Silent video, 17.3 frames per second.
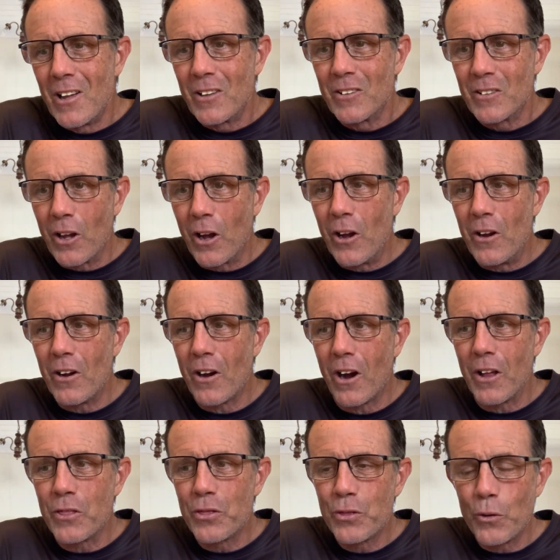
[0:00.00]
So
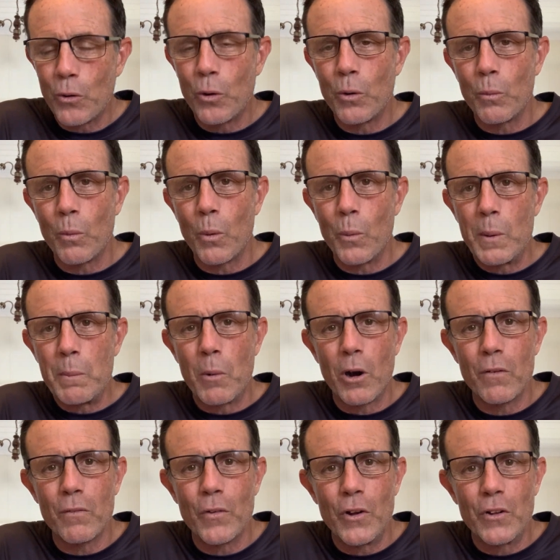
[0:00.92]
I thought what we
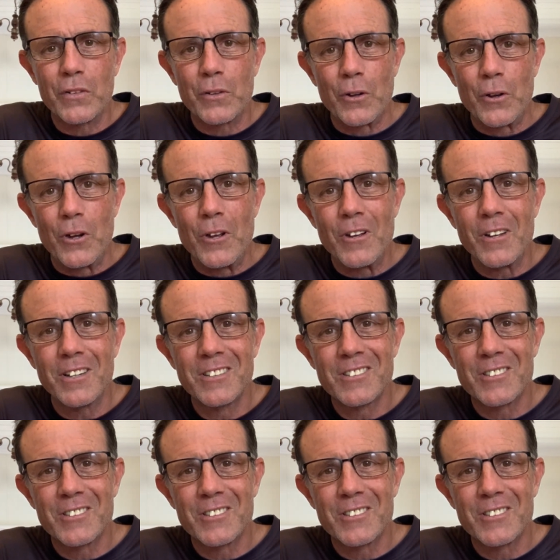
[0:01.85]
might first do